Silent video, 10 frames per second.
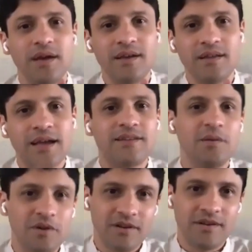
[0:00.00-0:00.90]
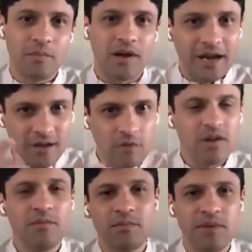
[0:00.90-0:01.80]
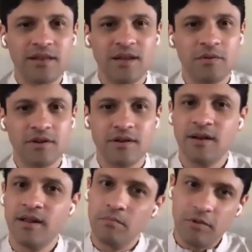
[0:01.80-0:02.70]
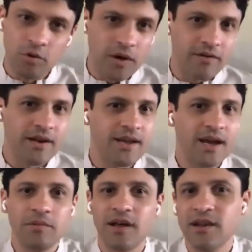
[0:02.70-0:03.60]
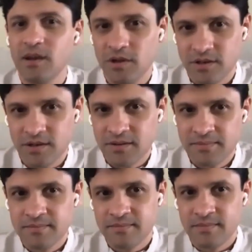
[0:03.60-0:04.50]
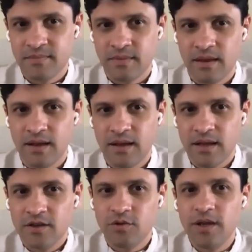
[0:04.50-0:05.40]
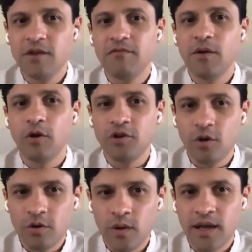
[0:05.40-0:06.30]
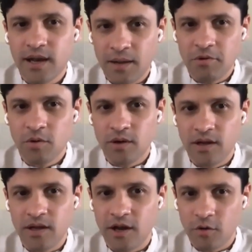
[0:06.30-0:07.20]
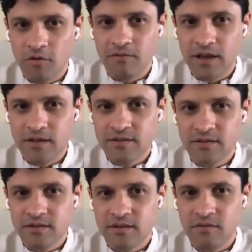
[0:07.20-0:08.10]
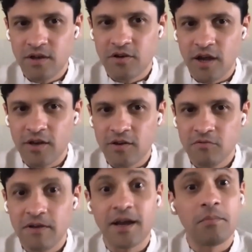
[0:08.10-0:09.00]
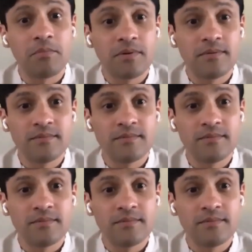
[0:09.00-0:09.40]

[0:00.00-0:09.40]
me, that's limited. My idea of me is limited, but who I really am is unlimited. So in a way, what you are doing and I'm doing in our own ways, we are trying to wake up